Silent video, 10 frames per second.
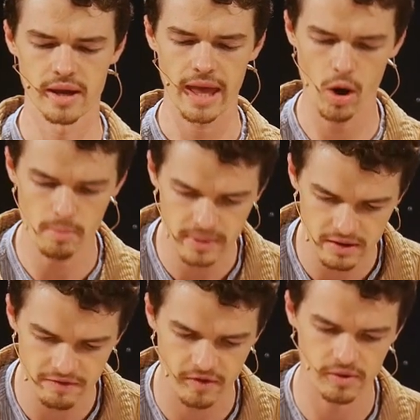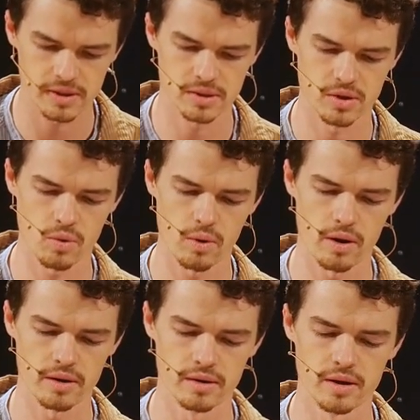Help me to focus on your
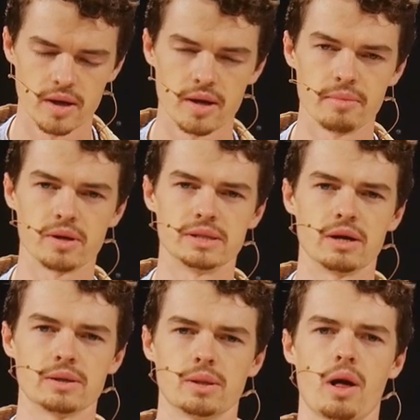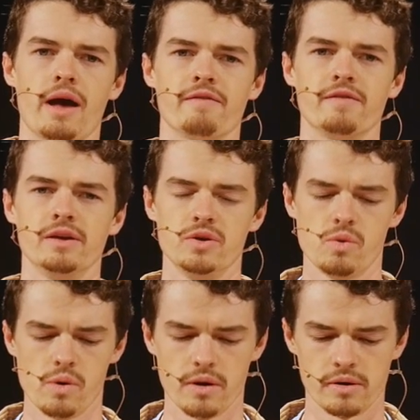word because there is life in
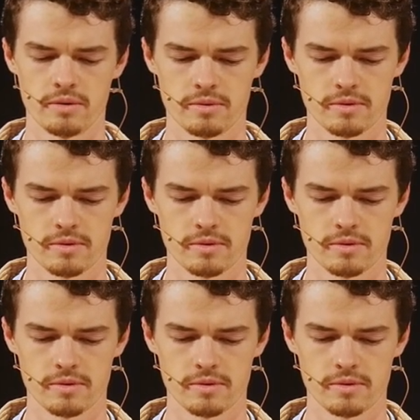your word.